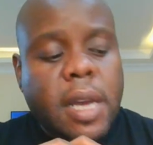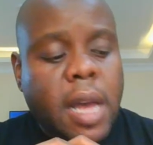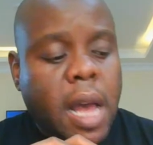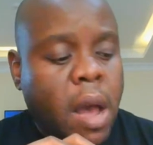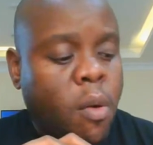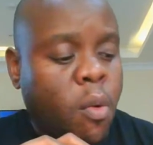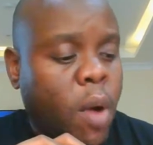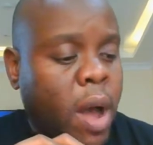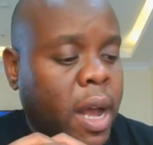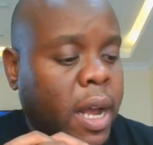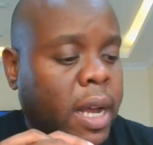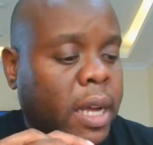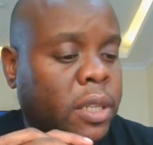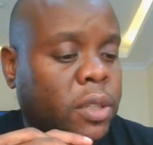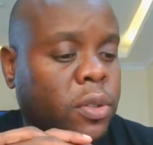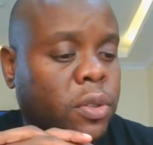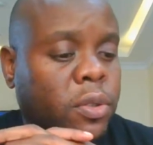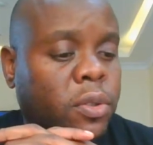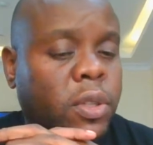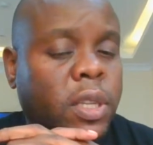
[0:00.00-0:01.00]
a worker
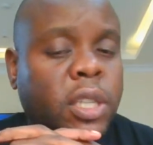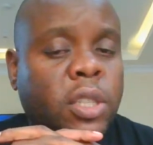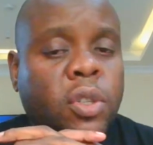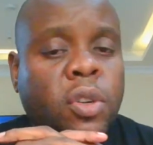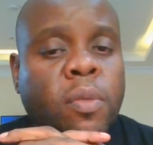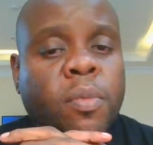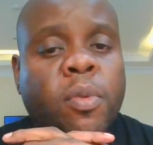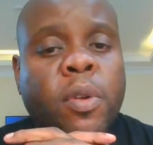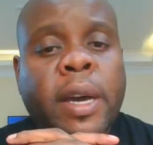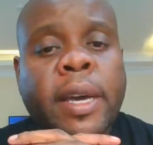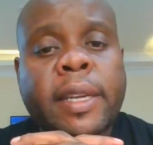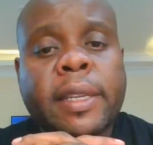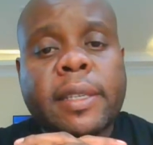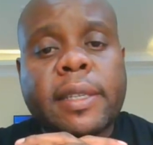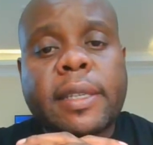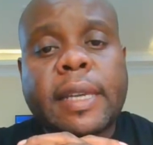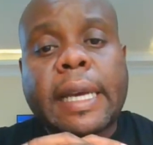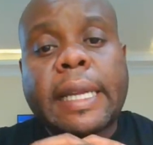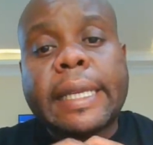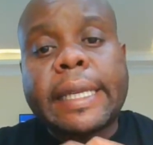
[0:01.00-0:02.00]
to do the job while
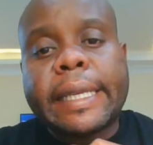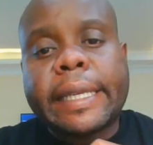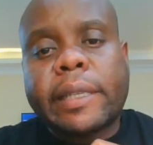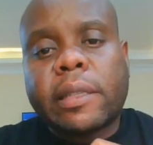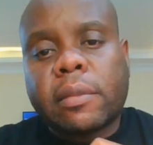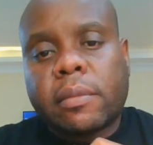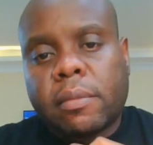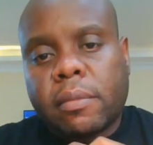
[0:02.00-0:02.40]
standing.